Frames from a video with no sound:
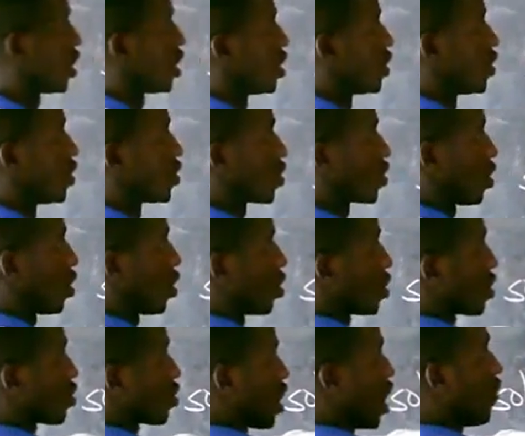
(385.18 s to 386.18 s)

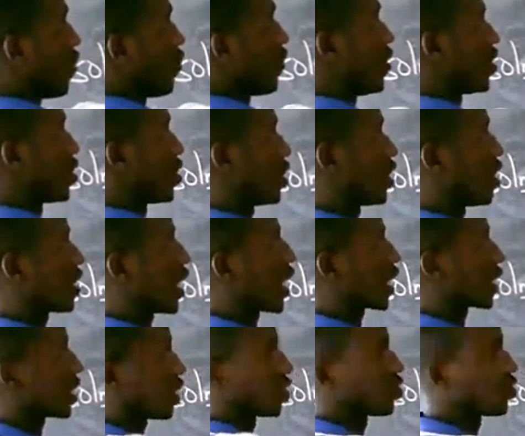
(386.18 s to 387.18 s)
So 12 newtons
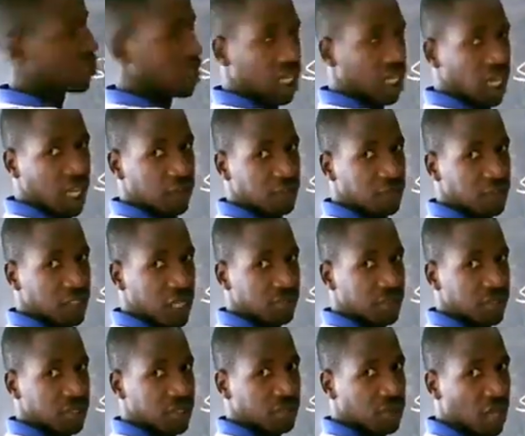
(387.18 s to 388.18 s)
acting to the left, I
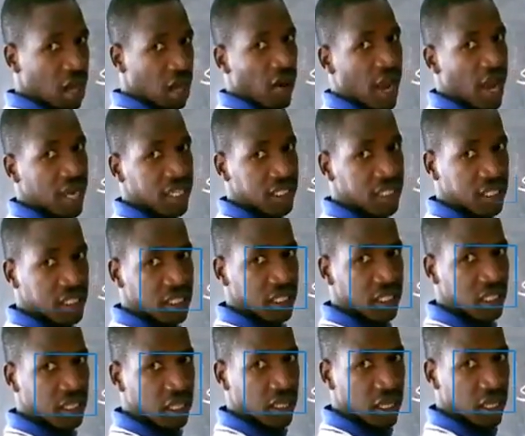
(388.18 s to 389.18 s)
mean to the right,
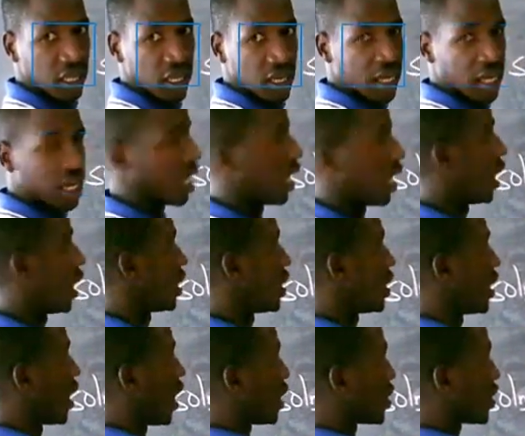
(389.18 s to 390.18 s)
and
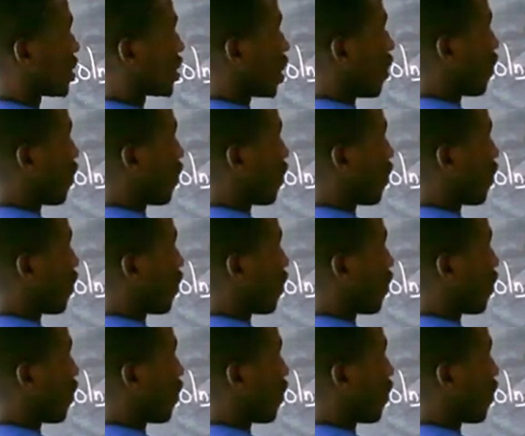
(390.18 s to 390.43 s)
uh, 7